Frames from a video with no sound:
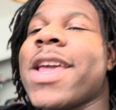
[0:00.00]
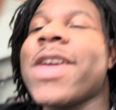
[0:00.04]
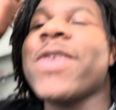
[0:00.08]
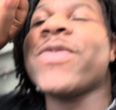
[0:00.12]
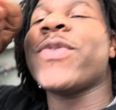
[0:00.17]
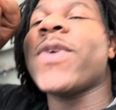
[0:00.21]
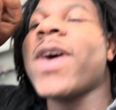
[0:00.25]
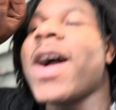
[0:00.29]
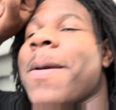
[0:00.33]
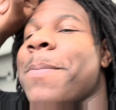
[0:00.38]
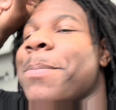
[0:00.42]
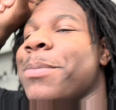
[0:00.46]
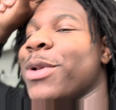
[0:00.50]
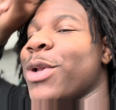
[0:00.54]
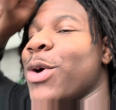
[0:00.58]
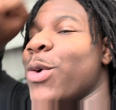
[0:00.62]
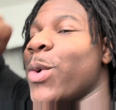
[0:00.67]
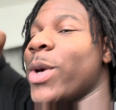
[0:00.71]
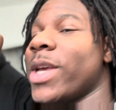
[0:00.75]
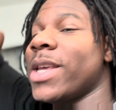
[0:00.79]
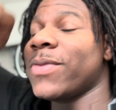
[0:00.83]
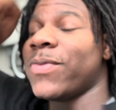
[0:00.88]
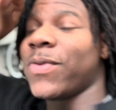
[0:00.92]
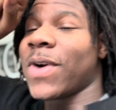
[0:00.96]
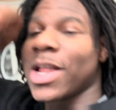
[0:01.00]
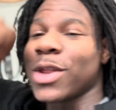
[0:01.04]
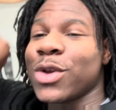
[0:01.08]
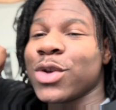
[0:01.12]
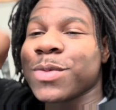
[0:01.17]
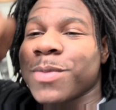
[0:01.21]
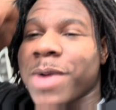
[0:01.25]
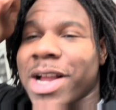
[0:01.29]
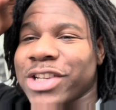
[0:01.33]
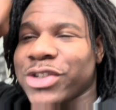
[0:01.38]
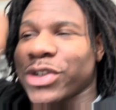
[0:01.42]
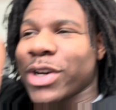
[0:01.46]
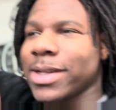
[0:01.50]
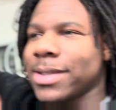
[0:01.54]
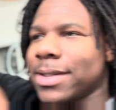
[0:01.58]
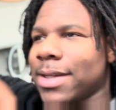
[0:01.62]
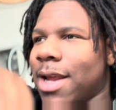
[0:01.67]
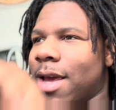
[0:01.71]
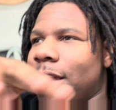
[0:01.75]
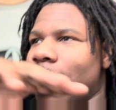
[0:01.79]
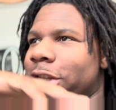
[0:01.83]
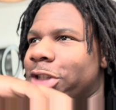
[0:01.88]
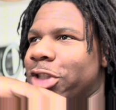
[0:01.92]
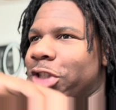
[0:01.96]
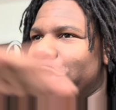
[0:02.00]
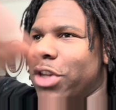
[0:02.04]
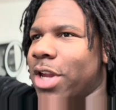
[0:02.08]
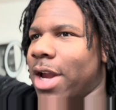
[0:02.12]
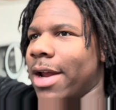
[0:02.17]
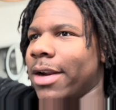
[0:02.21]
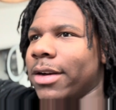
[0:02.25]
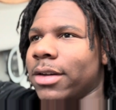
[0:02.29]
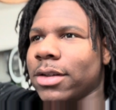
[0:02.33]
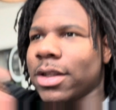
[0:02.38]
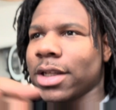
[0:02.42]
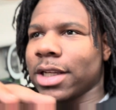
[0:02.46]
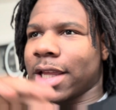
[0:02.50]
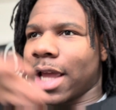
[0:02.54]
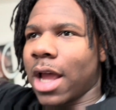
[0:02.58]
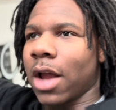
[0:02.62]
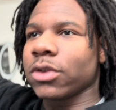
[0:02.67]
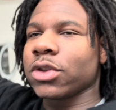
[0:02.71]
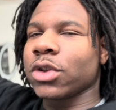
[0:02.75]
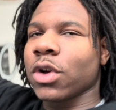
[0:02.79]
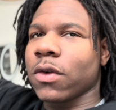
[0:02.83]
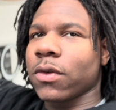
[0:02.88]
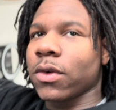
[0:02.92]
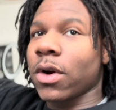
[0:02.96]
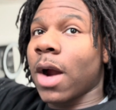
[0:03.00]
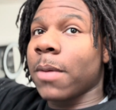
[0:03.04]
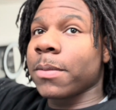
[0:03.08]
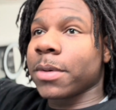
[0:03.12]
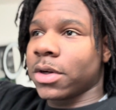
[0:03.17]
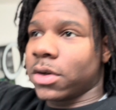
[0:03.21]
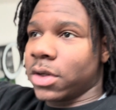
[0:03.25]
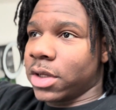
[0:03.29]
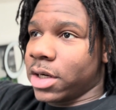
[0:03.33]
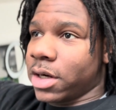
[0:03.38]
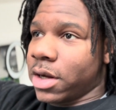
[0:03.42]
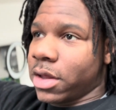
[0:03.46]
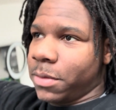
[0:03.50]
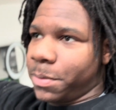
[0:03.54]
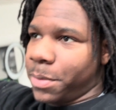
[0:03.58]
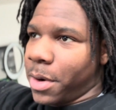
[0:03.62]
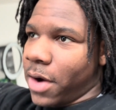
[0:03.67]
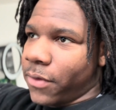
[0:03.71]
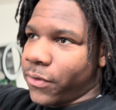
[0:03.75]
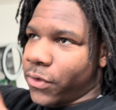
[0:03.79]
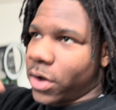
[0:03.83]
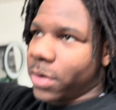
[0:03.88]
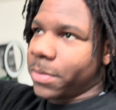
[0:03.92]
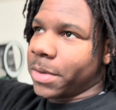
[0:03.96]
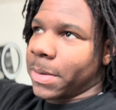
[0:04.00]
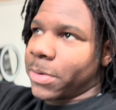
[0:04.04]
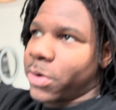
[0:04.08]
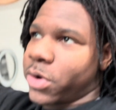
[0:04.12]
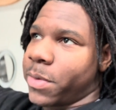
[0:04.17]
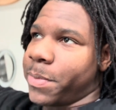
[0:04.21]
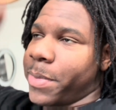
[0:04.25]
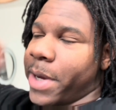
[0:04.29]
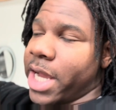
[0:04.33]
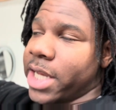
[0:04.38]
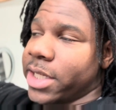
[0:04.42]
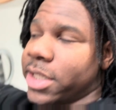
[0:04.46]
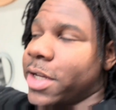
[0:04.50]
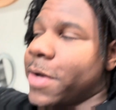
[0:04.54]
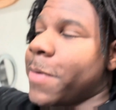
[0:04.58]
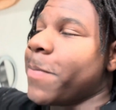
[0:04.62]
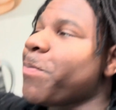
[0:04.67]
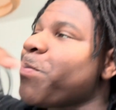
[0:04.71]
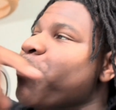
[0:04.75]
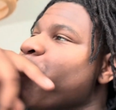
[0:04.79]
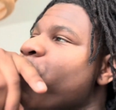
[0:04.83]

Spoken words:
If I blow it, if I lose my trade today, it's done. The account's over. I'm going to get another profit and I'm going to pass it.